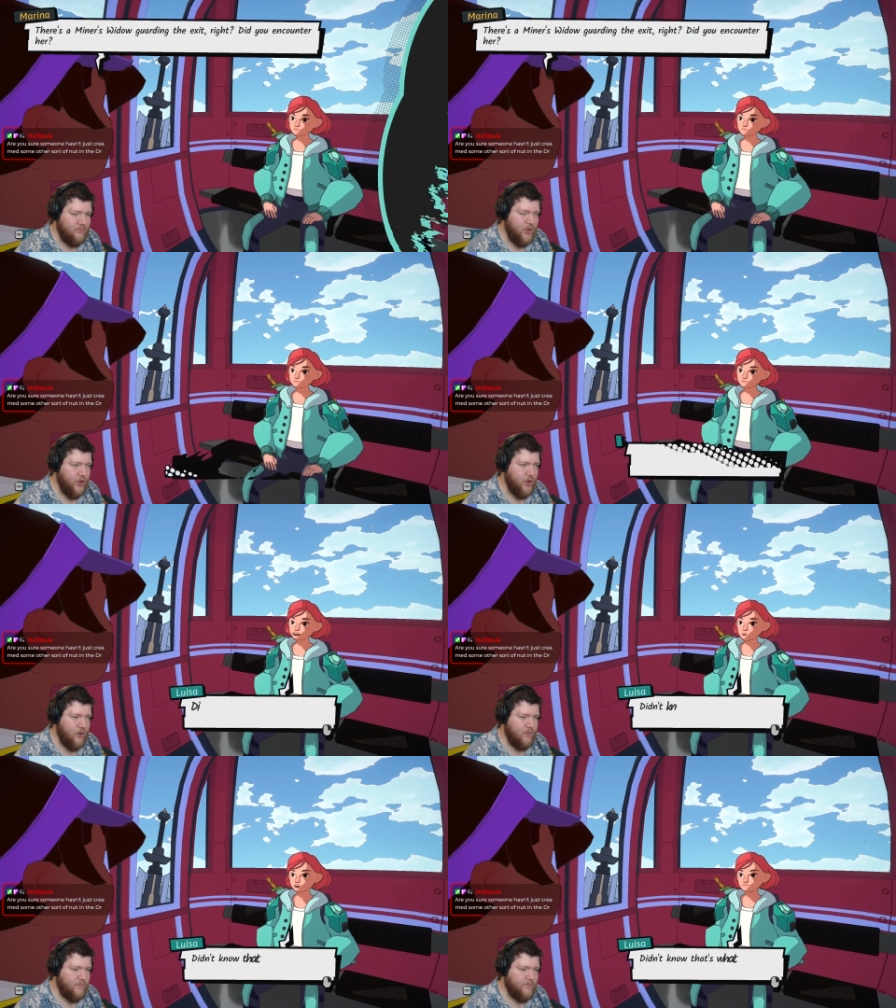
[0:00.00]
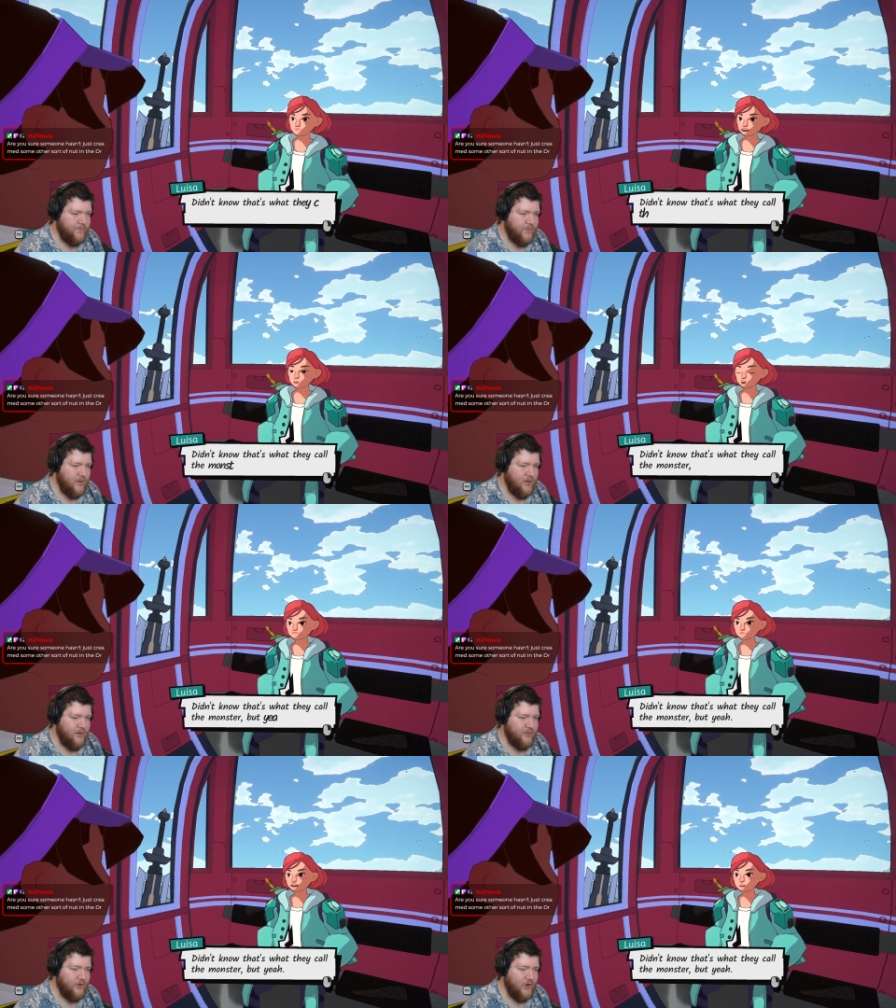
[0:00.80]
Yeah.
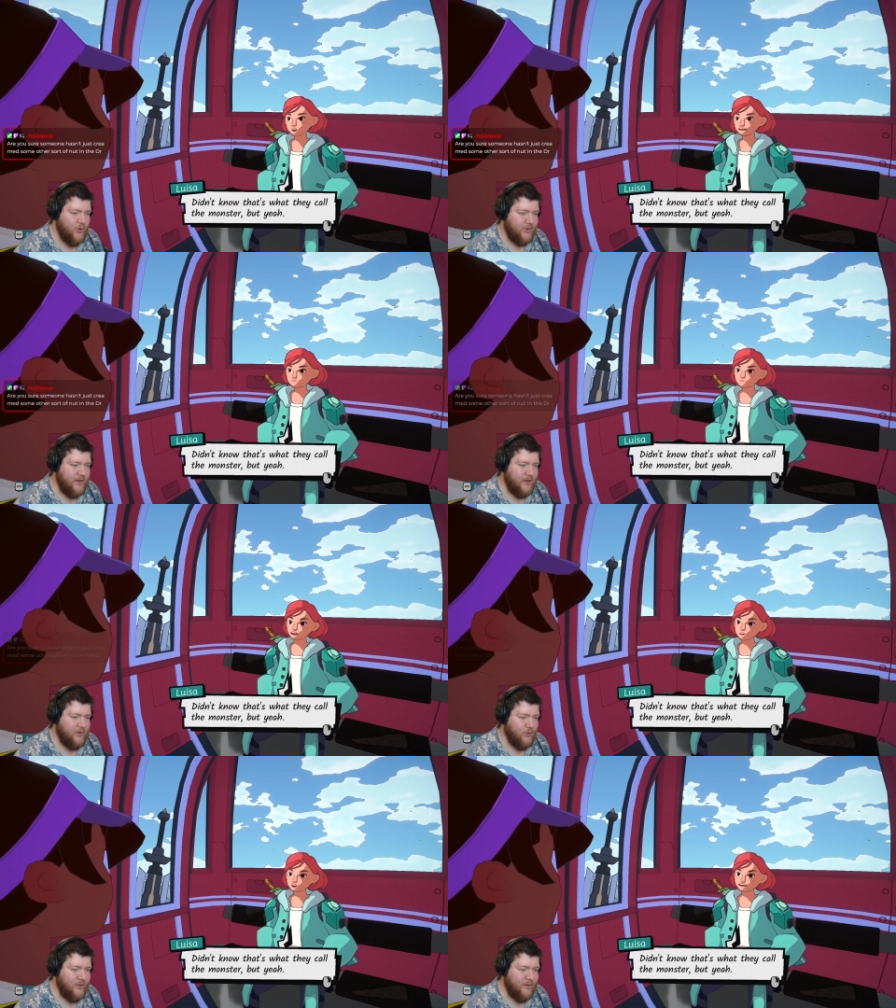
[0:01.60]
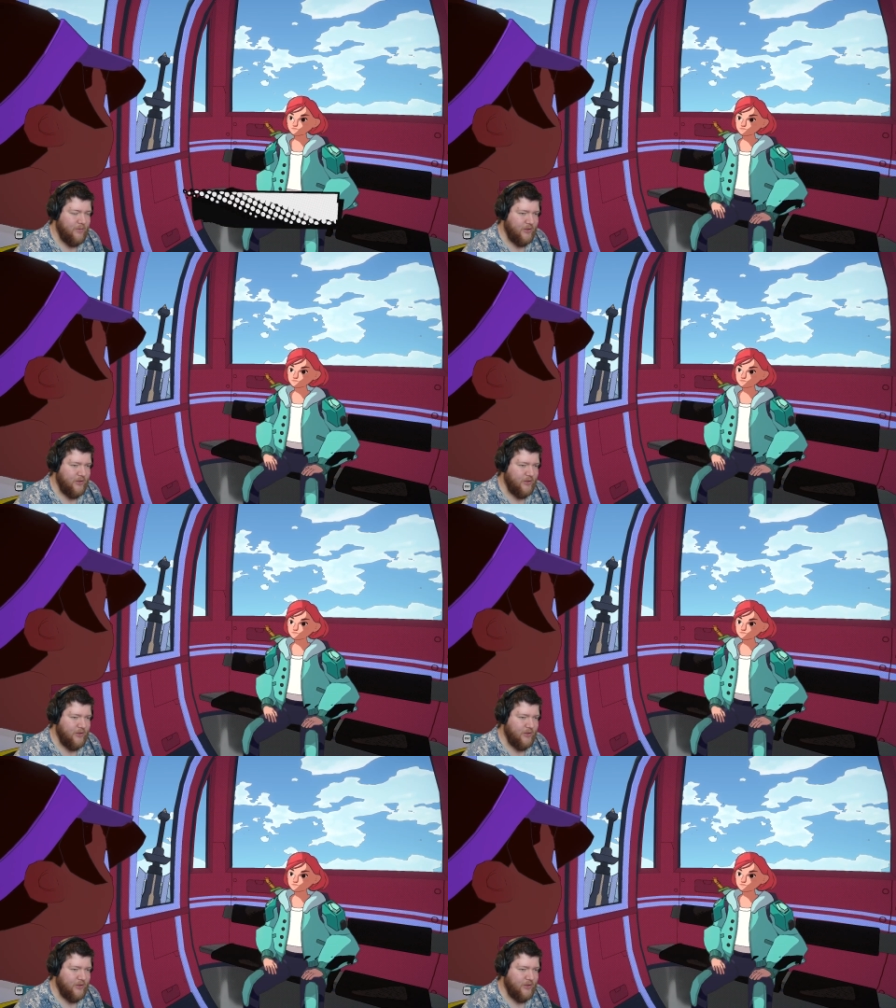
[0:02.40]
Didn't know what they call that